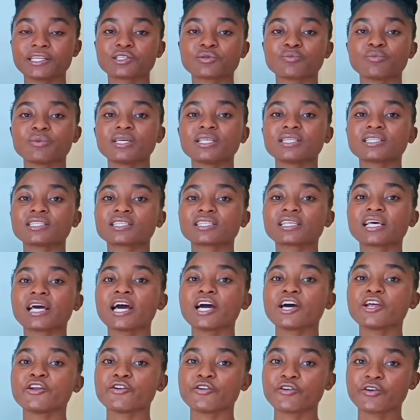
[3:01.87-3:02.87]
it means
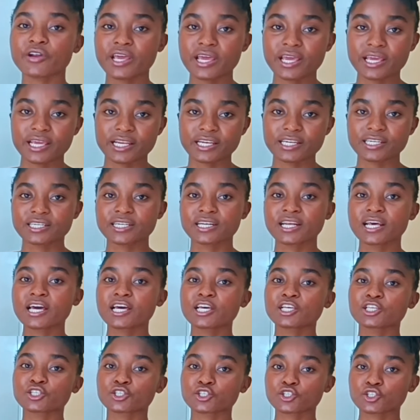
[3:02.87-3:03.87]
read,
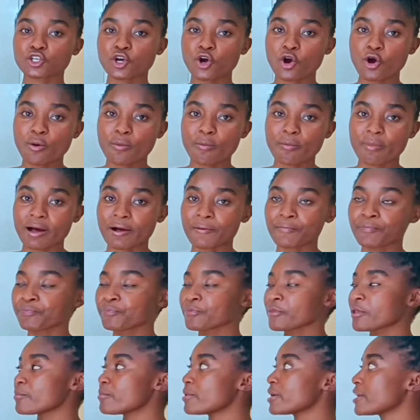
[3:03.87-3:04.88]
soma.
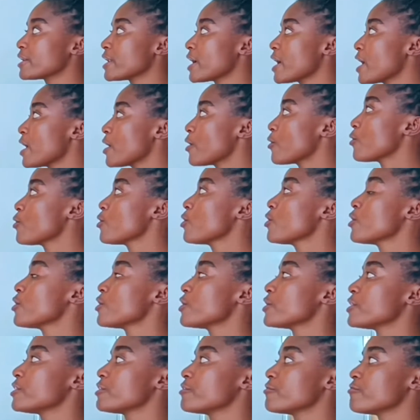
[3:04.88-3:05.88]
But now
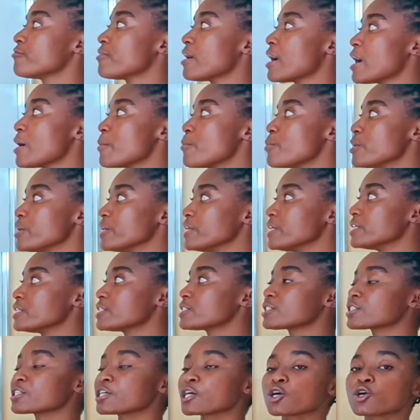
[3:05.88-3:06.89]
the verb
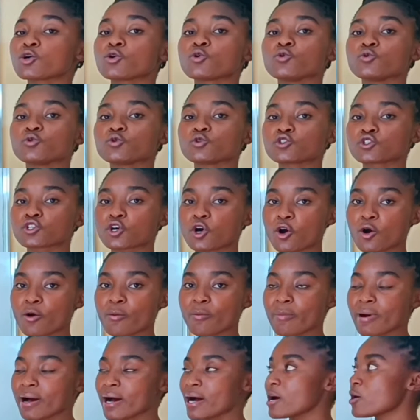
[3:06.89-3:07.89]
is
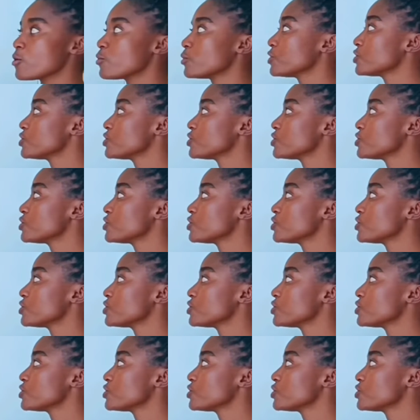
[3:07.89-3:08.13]
kusoma,